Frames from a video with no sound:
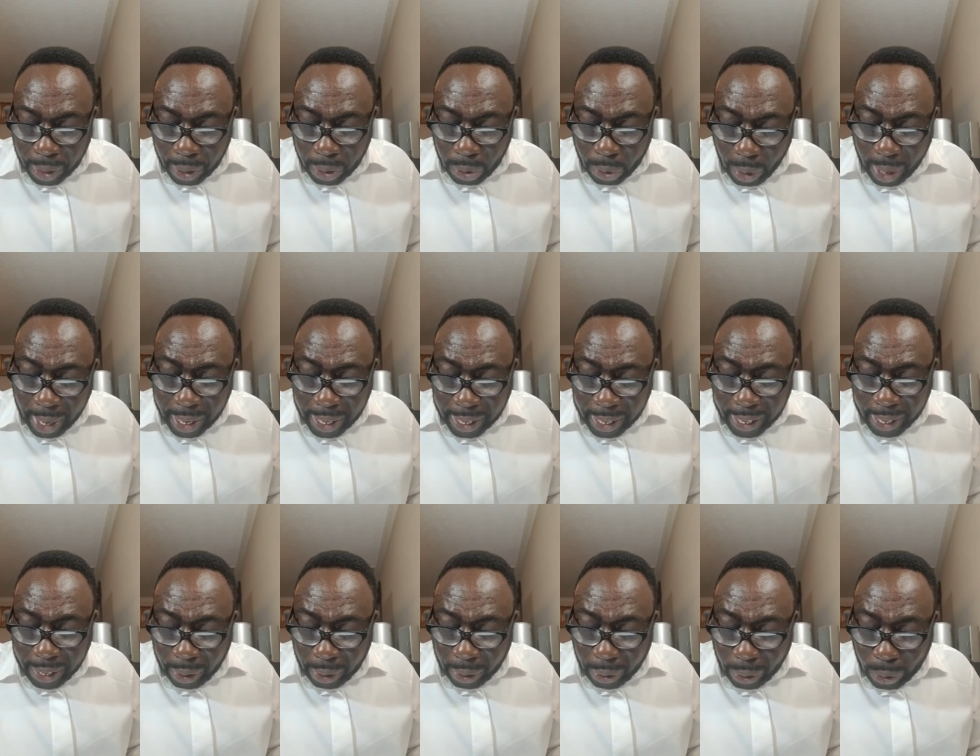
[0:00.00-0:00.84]

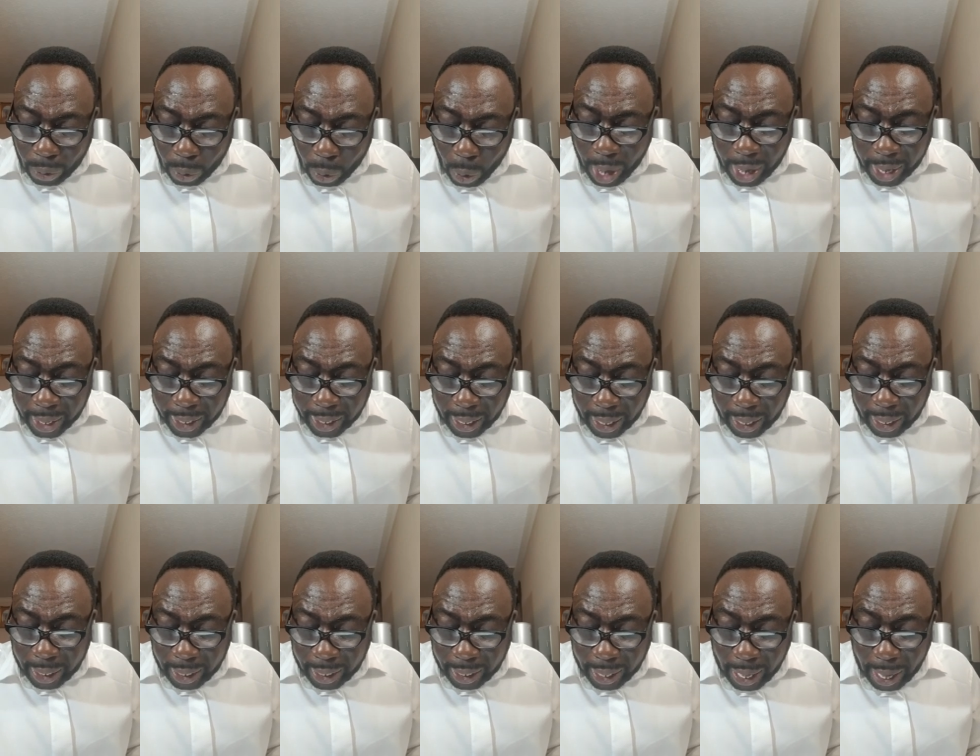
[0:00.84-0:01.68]
21, he
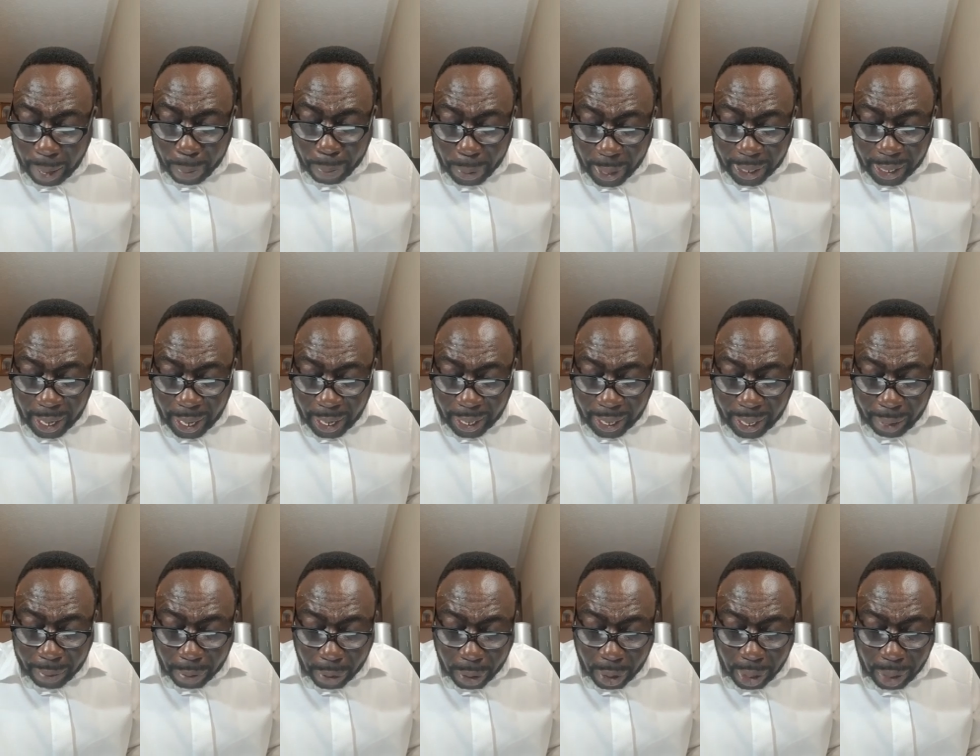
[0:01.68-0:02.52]
said, Then Peter
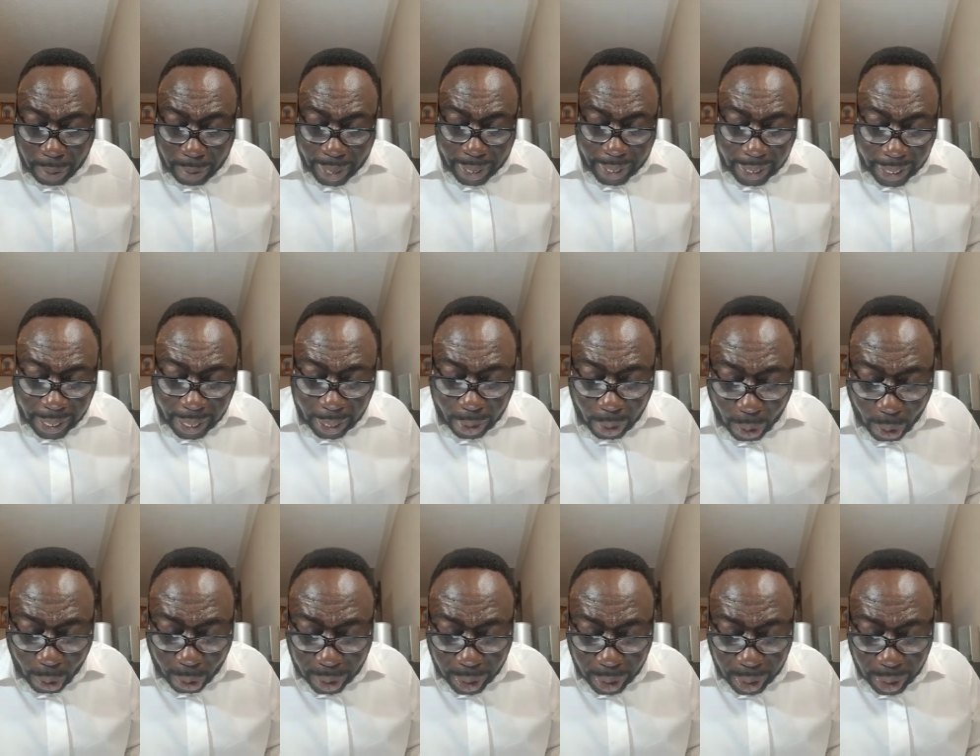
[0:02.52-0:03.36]
came to him and said,
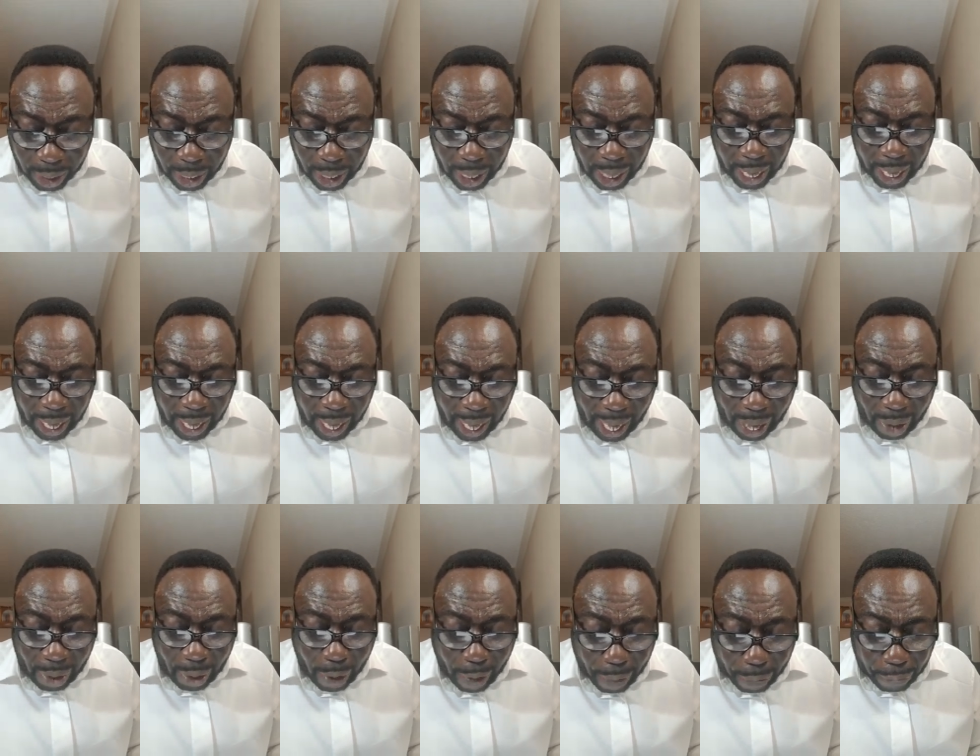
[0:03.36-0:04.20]
Lord, how
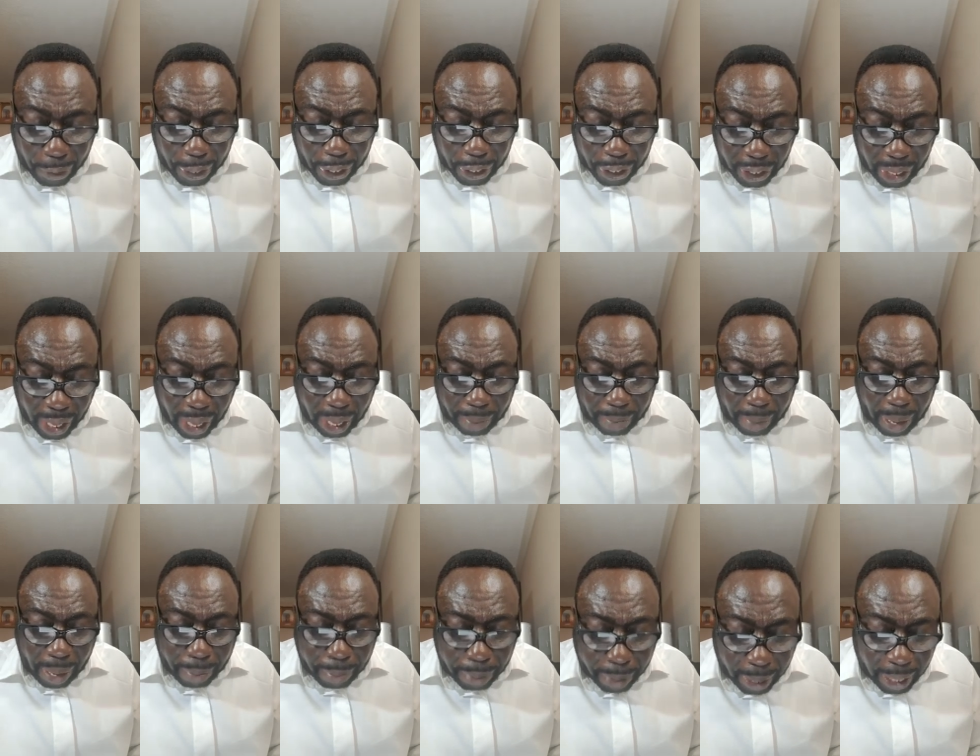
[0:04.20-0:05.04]
often shall
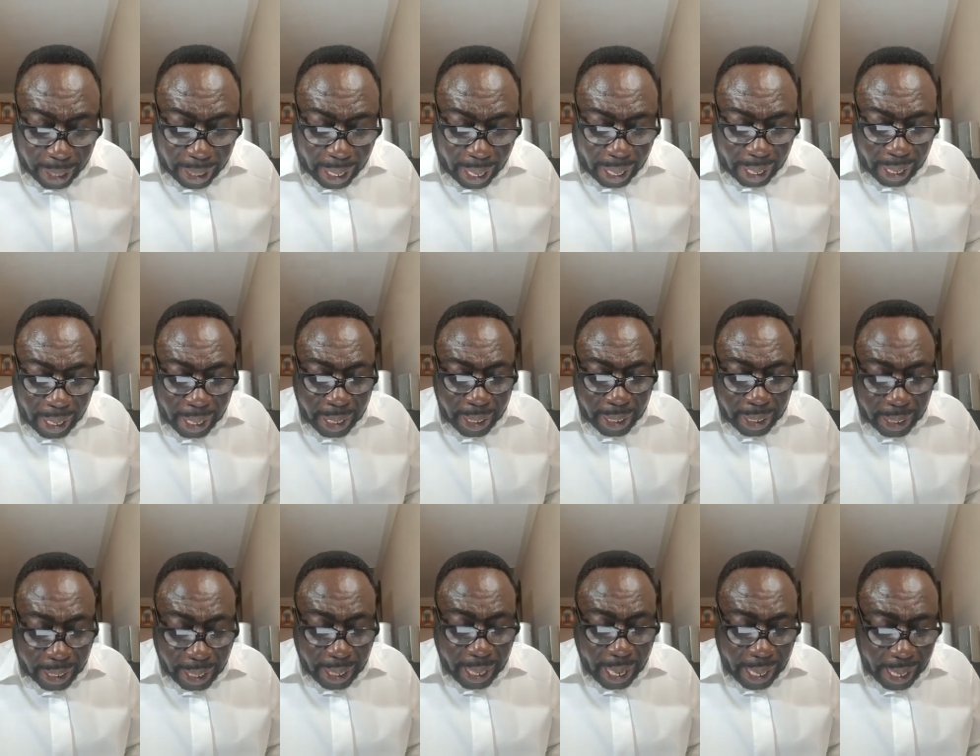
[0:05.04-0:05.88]
my brother
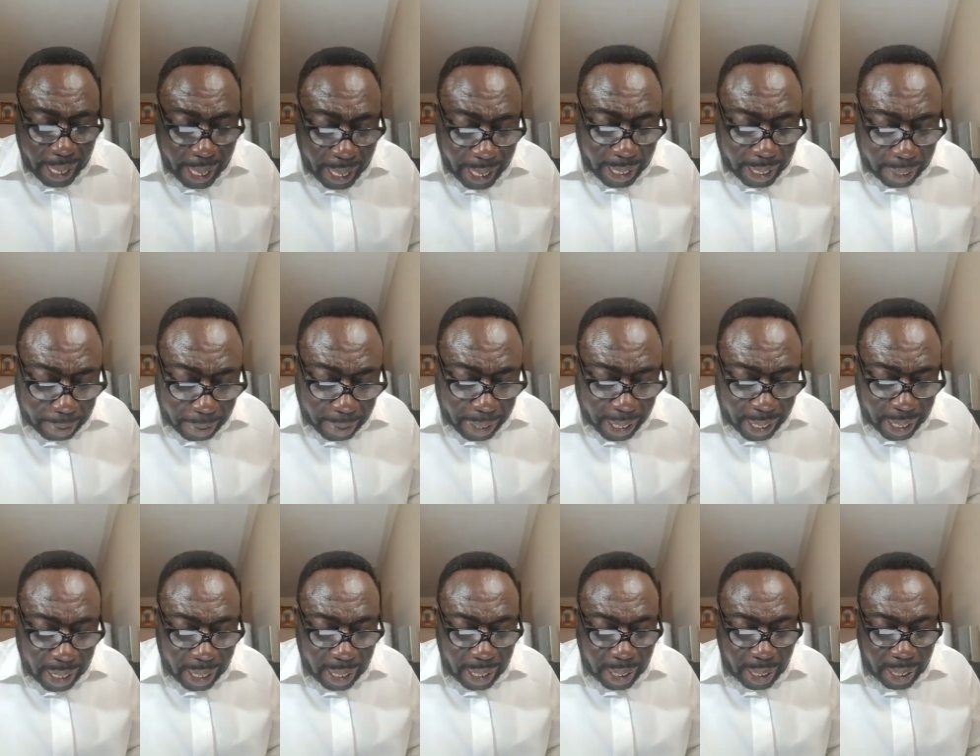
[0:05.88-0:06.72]
sin against
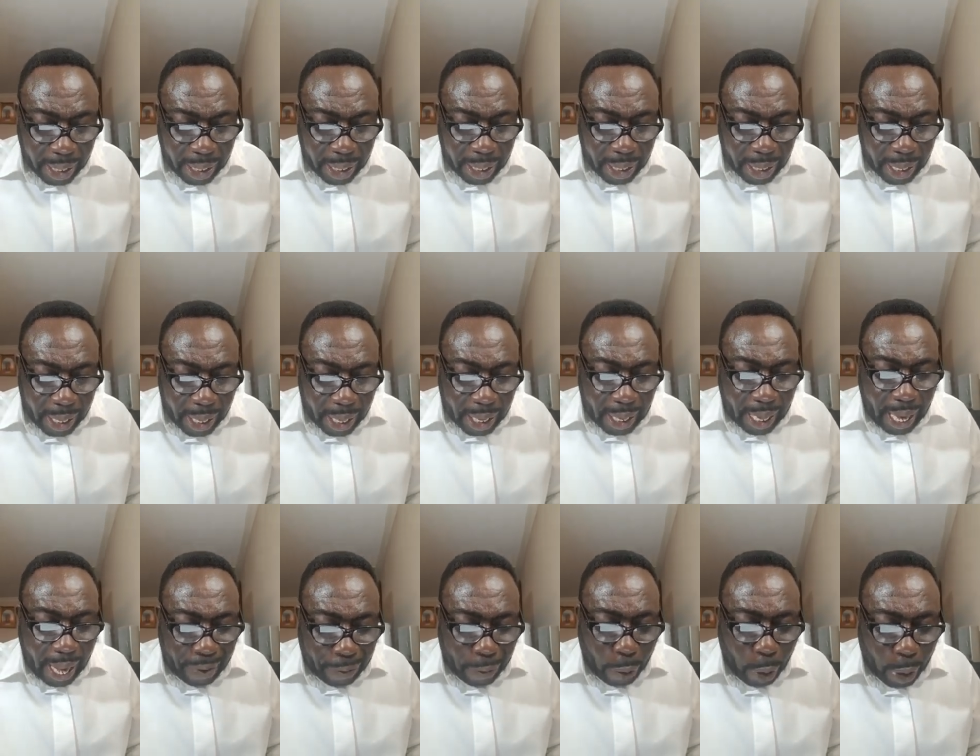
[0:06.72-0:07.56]
me and
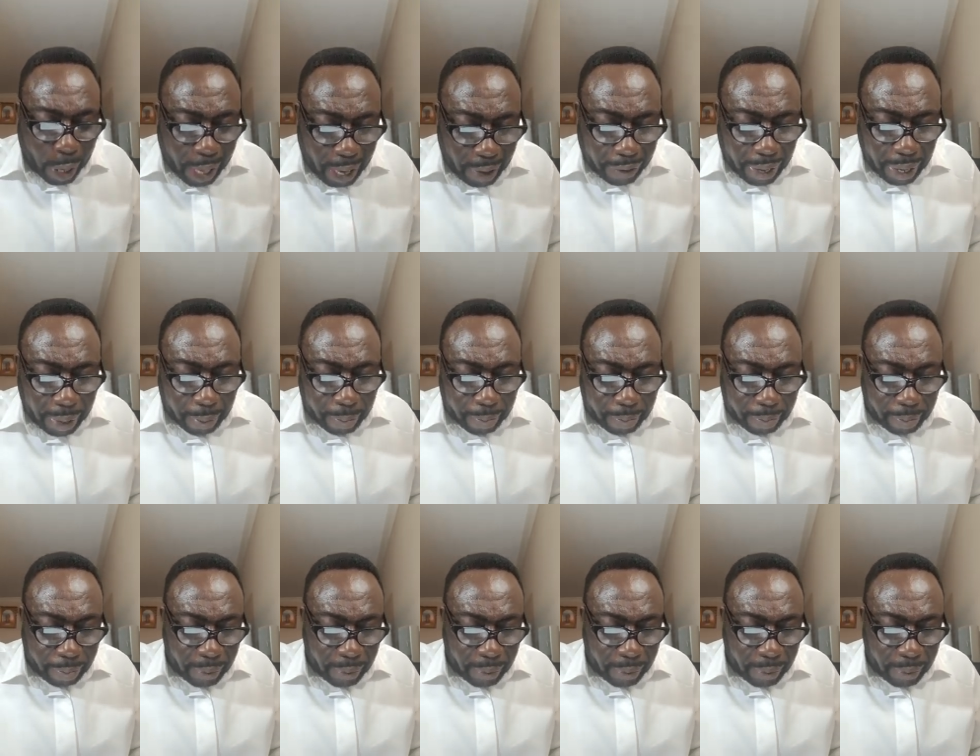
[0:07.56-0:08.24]
I forgive him?